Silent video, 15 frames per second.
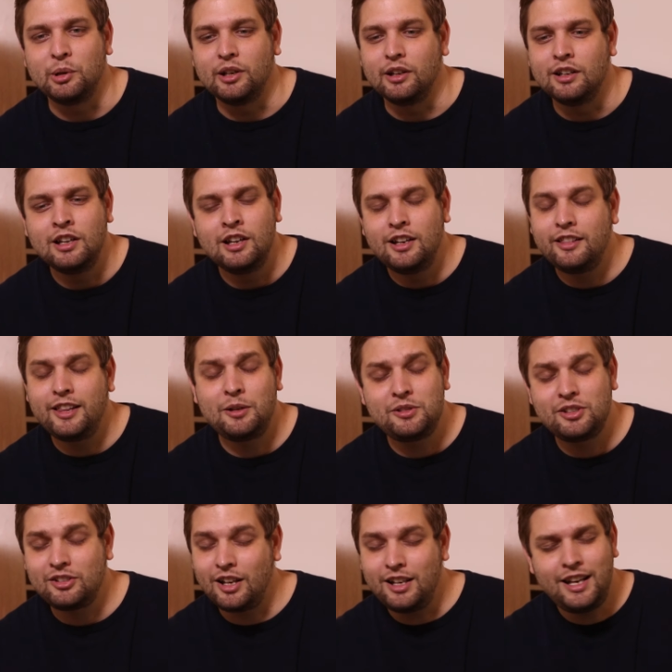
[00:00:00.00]
But they were
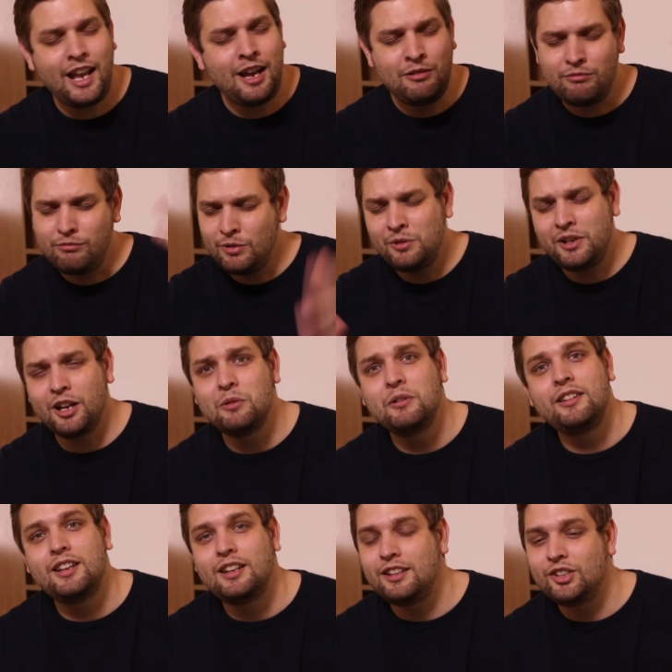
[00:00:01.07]
just like, yeah, we'll go
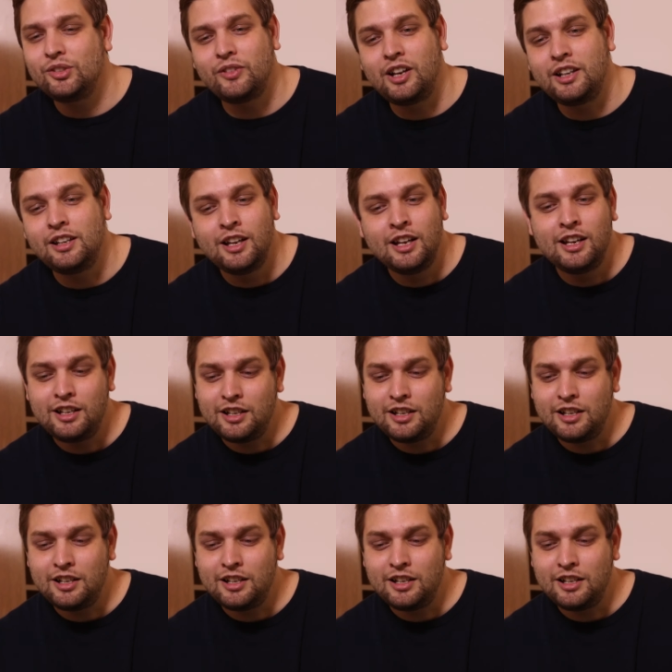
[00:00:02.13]
with it. It's fine.